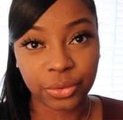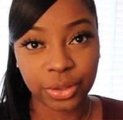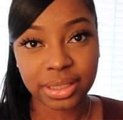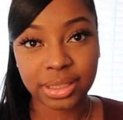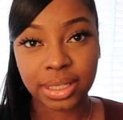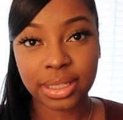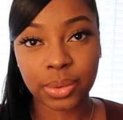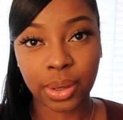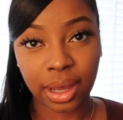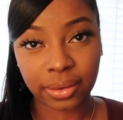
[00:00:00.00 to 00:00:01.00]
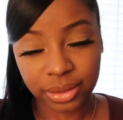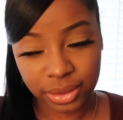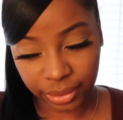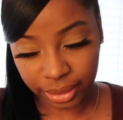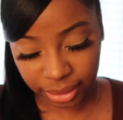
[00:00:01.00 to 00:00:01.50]
fresh scent so i have
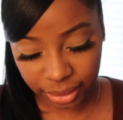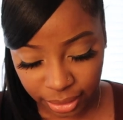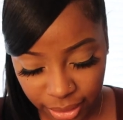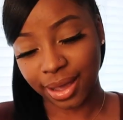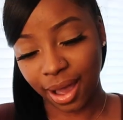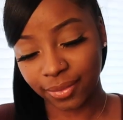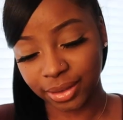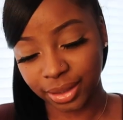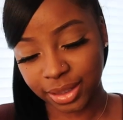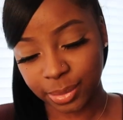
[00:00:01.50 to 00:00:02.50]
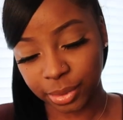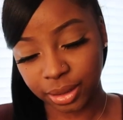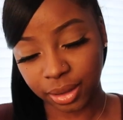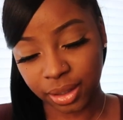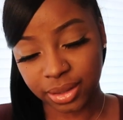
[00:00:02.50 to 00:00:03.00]
this right here i have the NYX butter
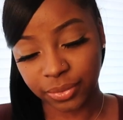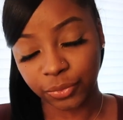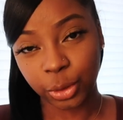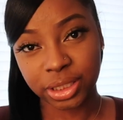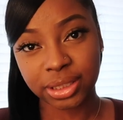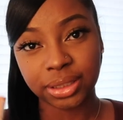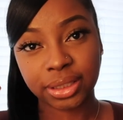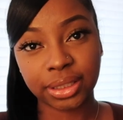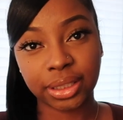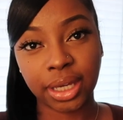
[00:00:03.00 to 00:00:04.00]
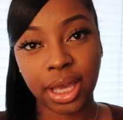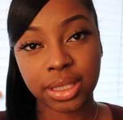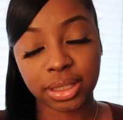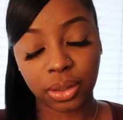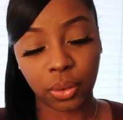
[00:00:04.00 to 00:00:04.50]
gloss and fortune cookie
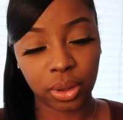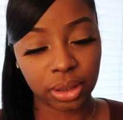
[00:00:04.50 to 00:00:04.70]
to go